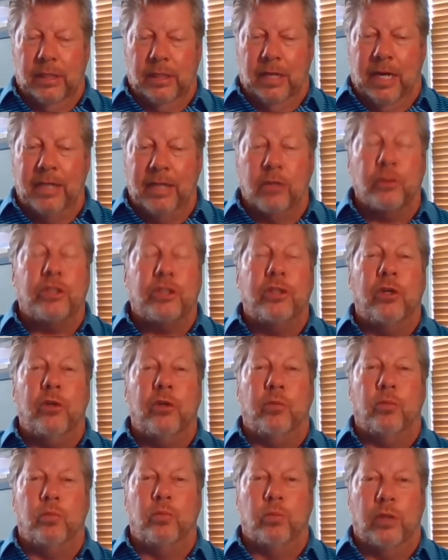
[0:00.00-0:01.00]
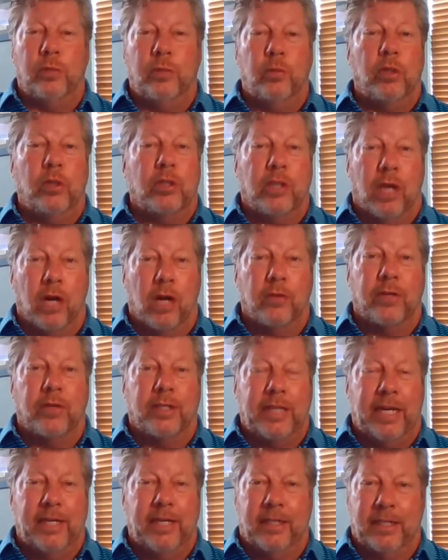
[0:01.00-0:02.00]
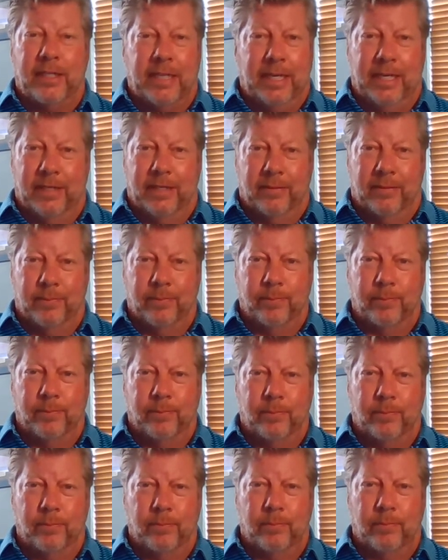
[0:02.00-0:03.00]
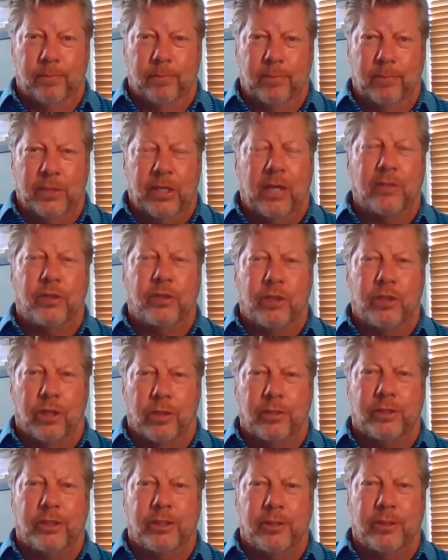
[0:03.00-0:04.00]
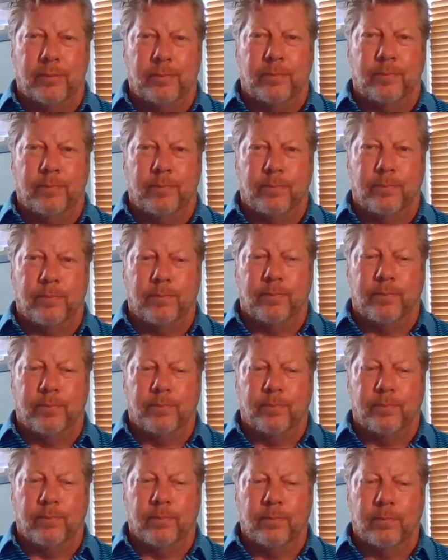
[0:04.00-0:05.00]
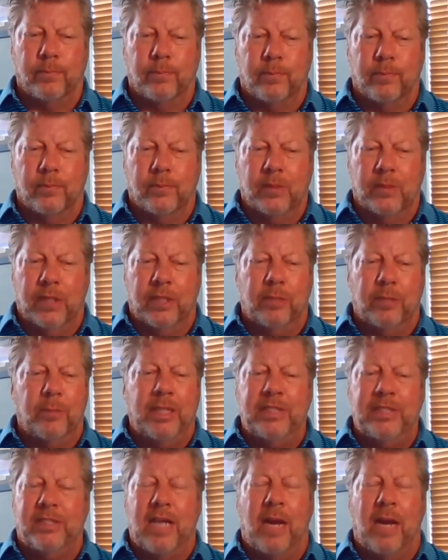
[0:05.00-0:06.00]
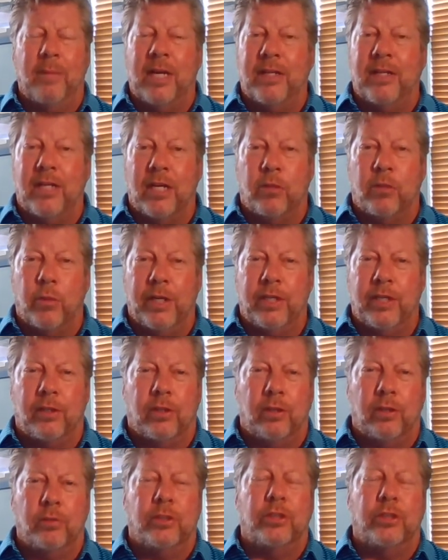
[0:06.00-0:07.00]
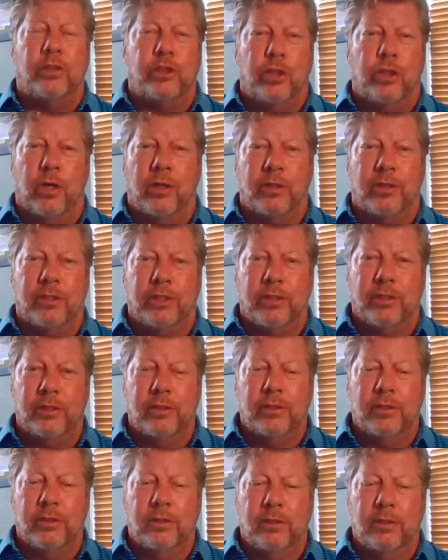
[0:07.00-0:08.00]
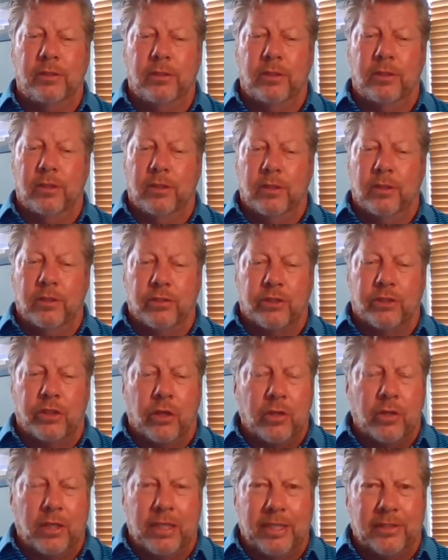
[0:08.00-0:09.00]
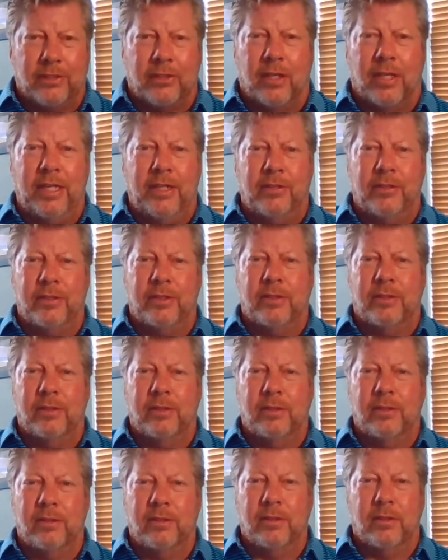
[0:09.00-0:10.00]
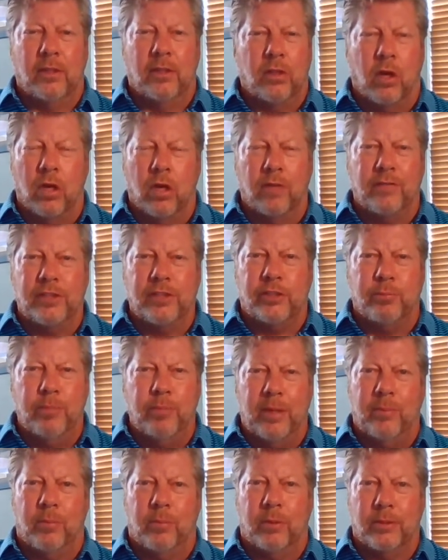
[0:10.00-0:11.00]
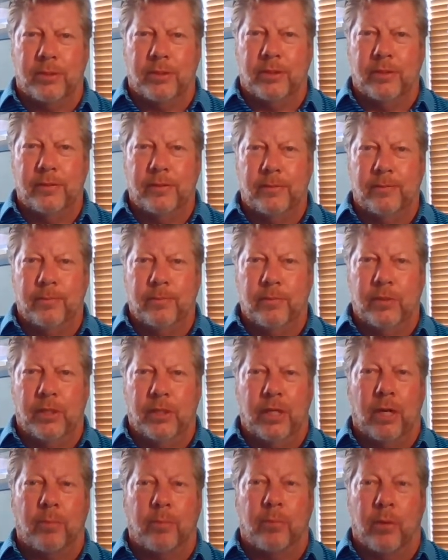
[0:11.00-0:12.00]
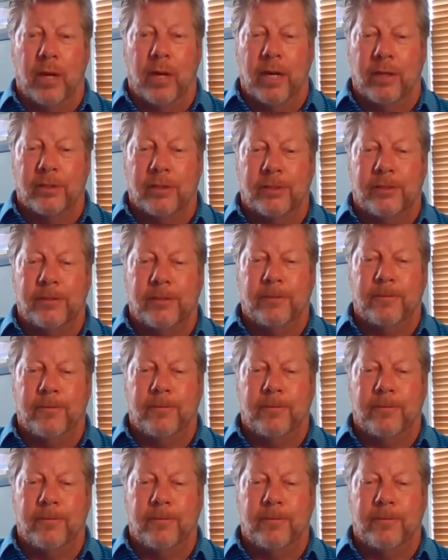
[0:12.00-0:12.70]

I know soon we will congregate again in our church. In the meantime, I think we include the church, certainly its leaders, and all of its members in our prayers.